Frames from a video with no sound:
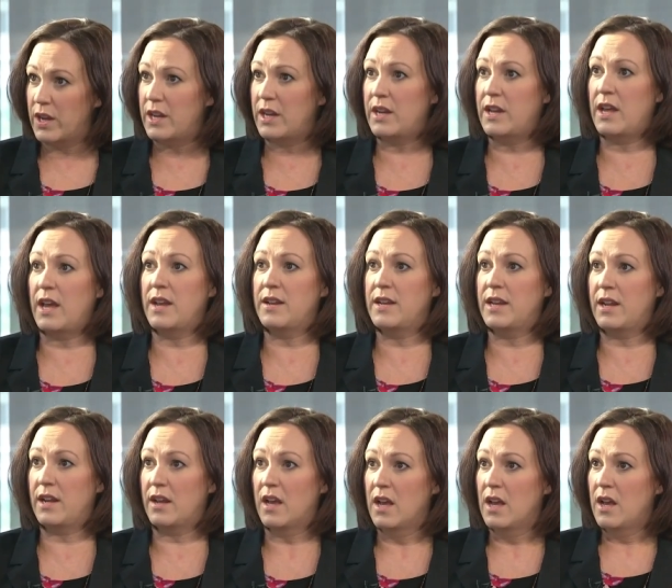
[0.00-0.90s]
United,
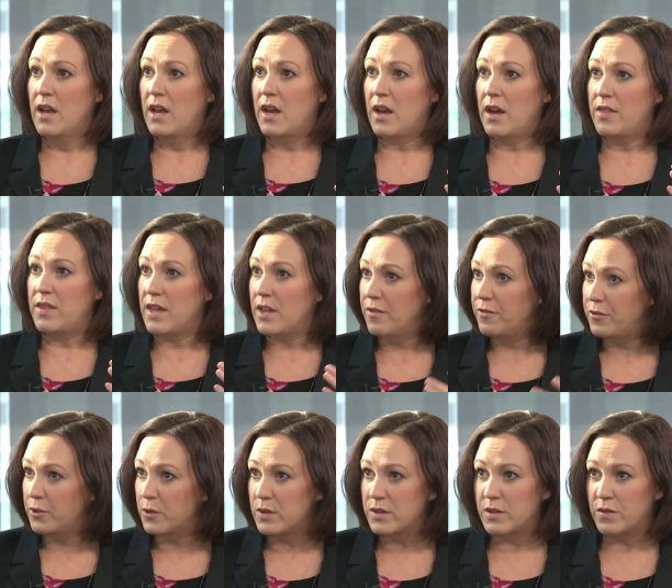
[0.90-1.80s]
ending uh, the
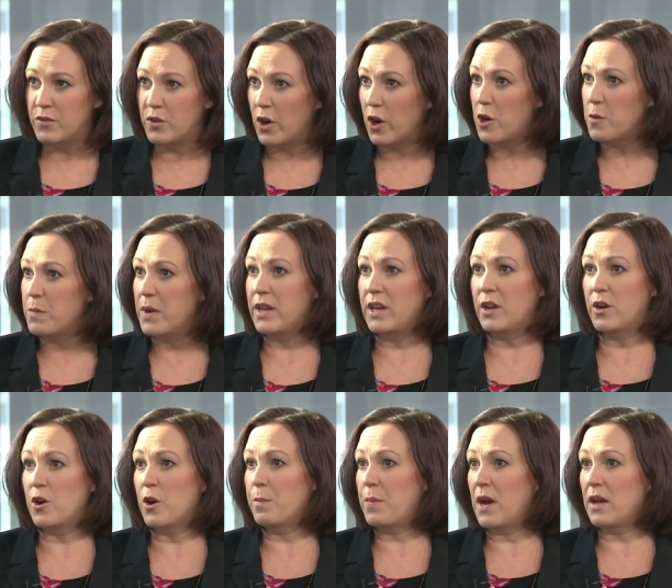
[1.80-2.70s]
influence of dark money
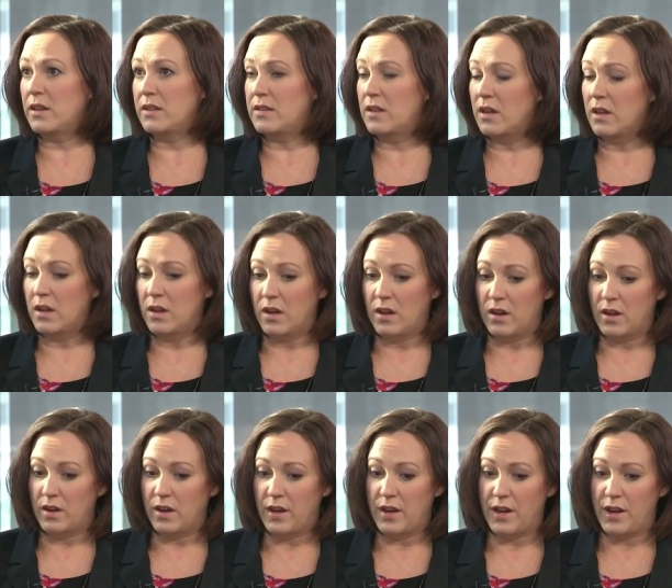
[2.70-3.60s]
in our polit
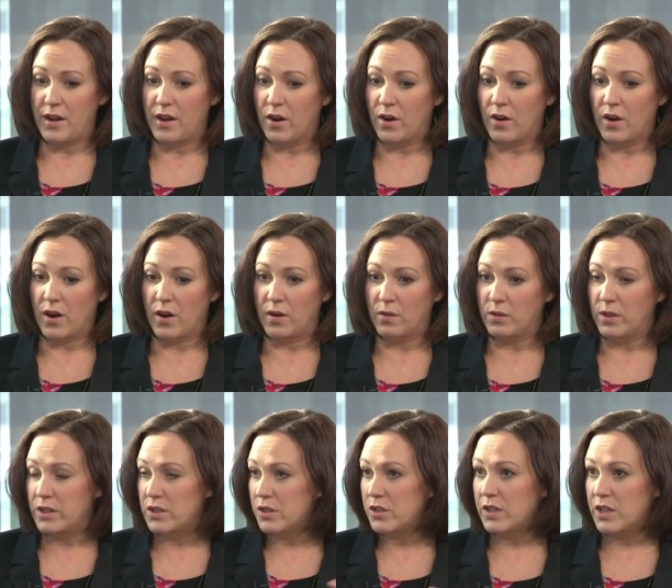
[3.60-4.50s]
uh, in our, our
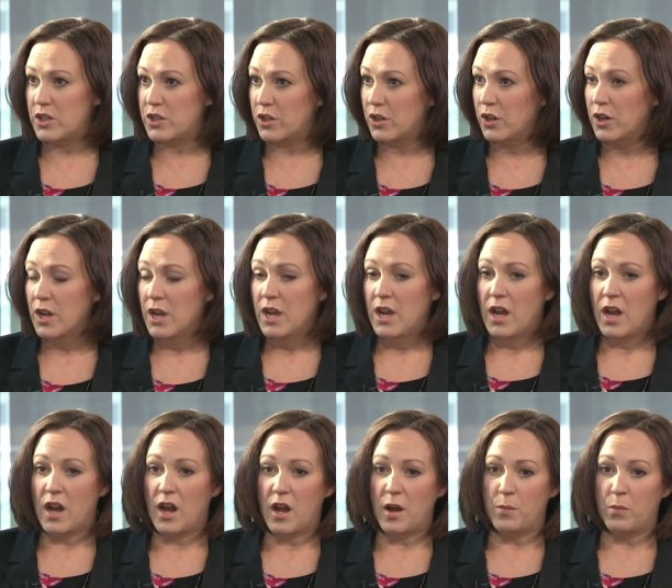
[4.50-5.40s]
legislature.
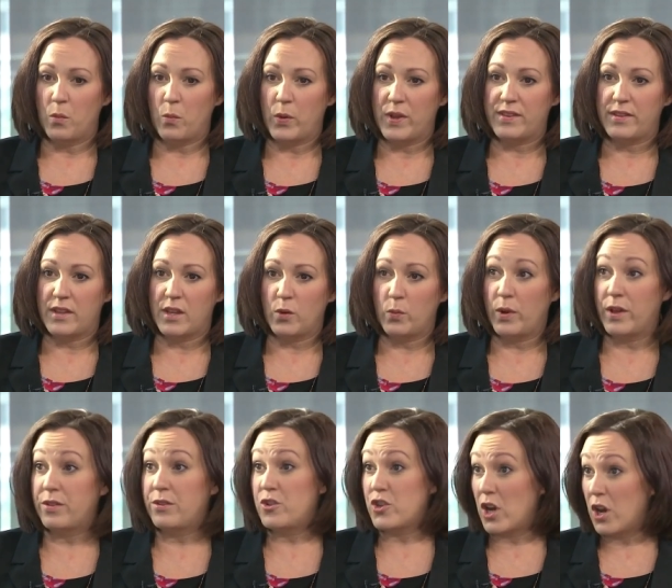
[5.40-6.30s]
Um, we see it
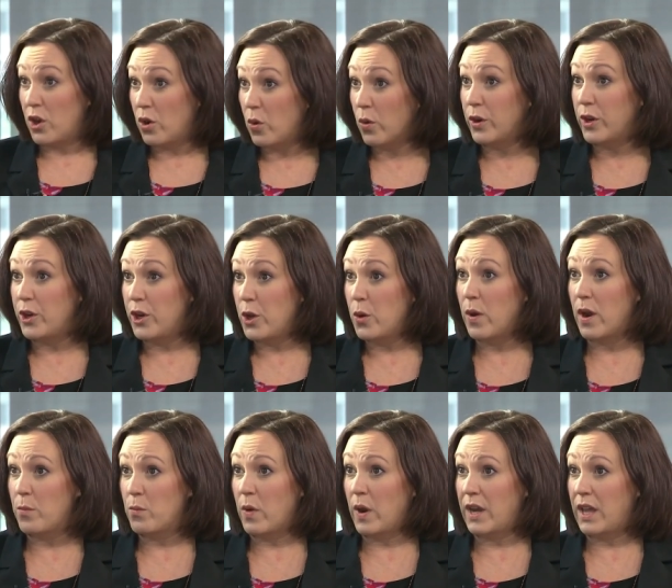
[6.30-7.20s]
with John Cornyn, who
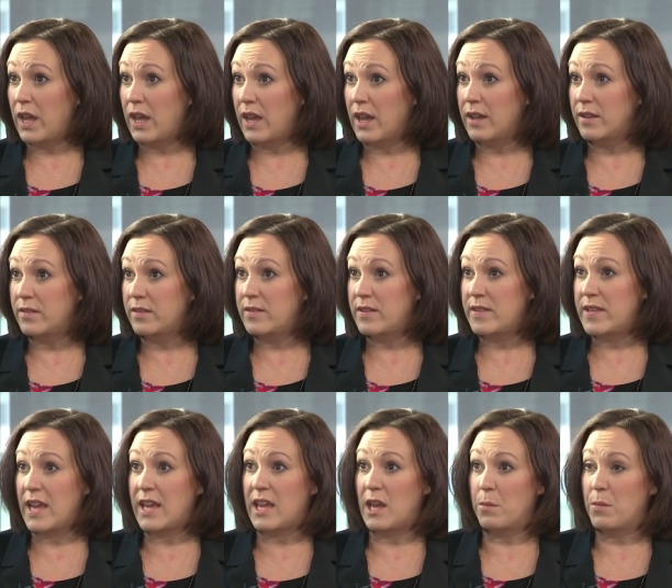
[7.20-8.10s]
I'm running
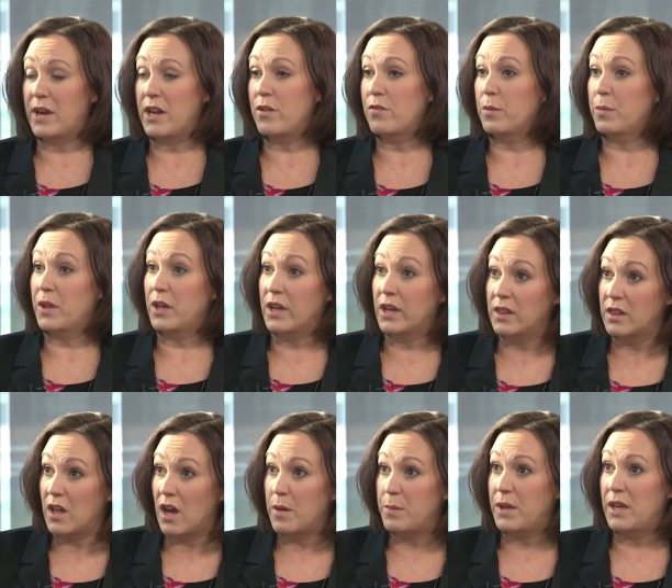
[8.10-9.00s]
against, taking money from the
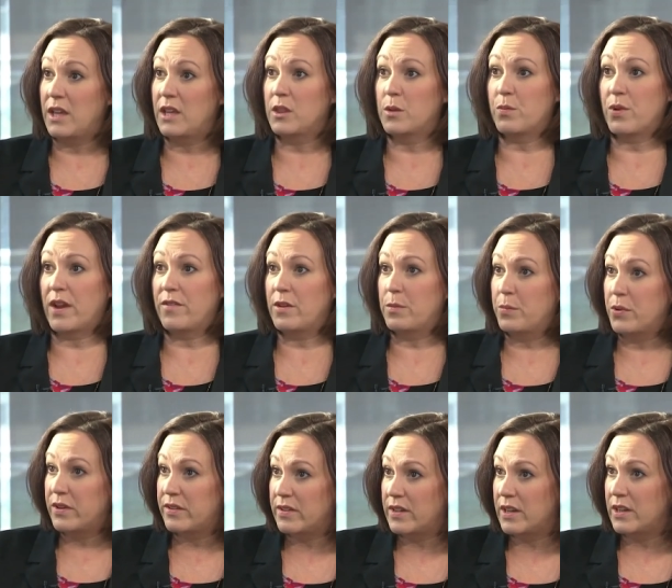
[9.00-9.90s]
gun lobby and the
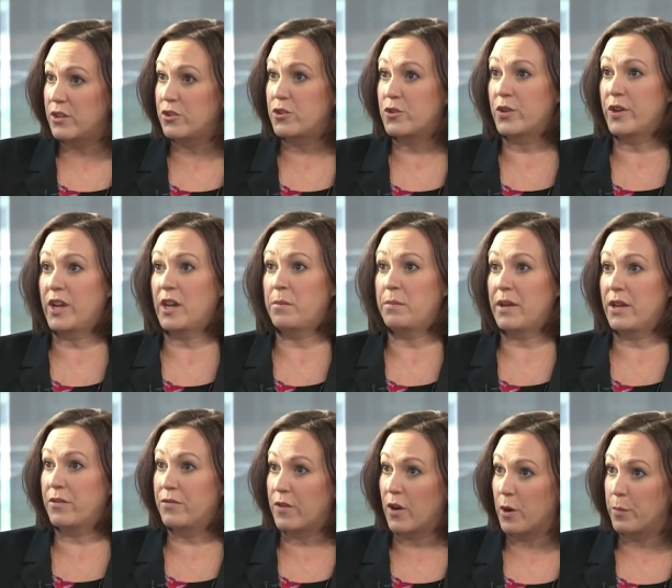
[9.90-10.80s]
private prison industry and
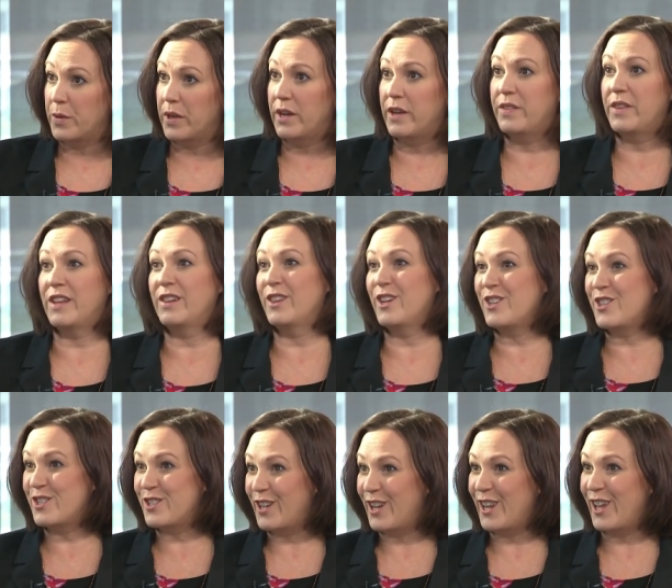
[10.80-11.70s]
big pharma, and then
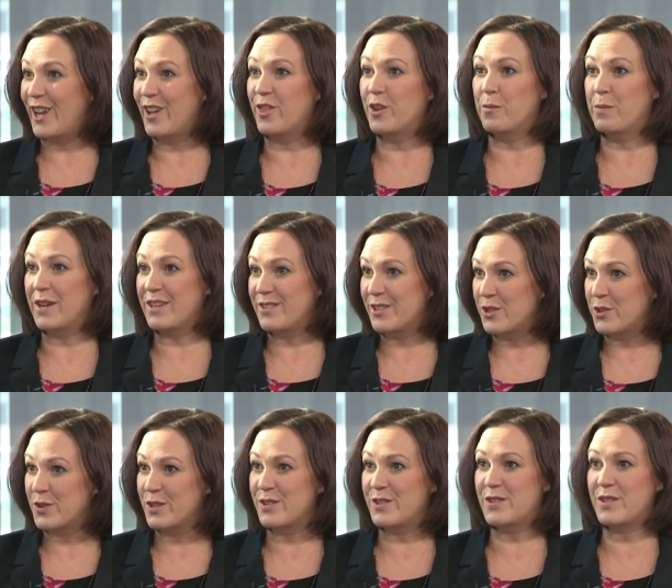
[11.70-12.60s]
legislating in their best
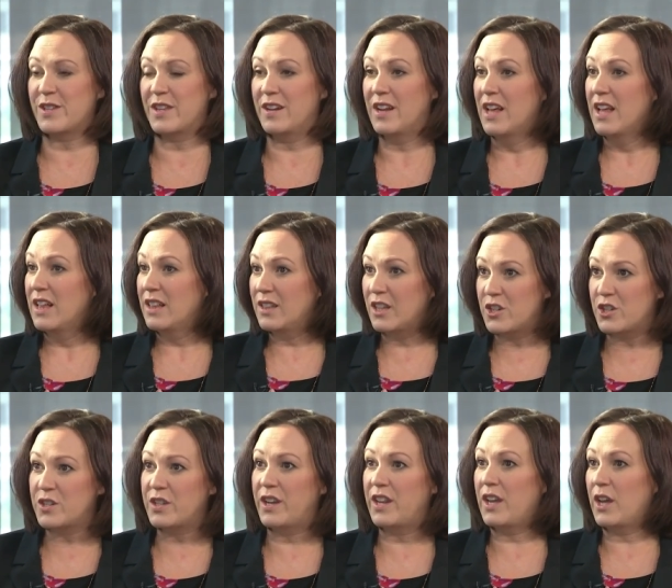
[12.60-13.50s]
interests and
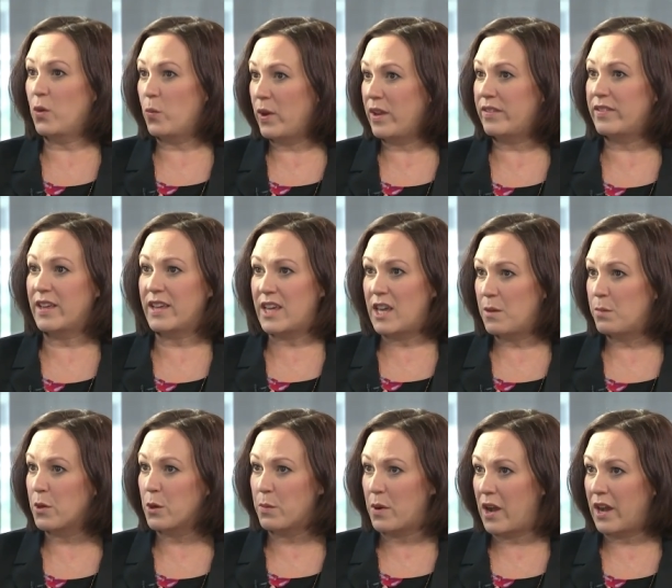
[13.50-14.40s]
legislating in ways that
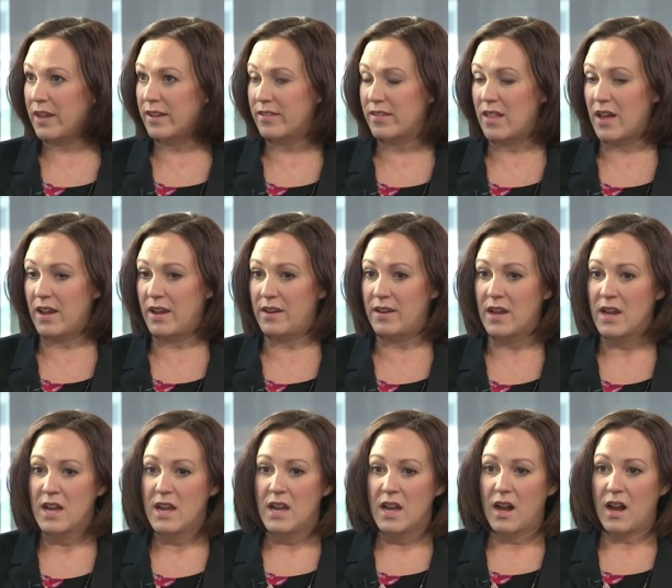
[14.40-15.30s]
keep their pockets lined.
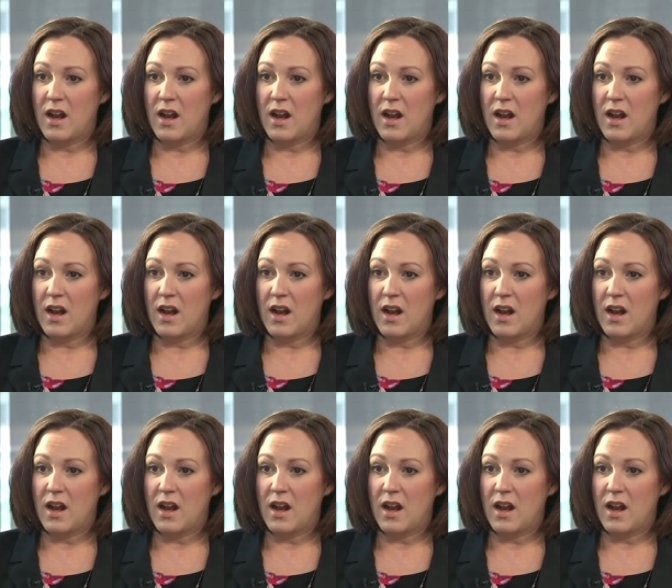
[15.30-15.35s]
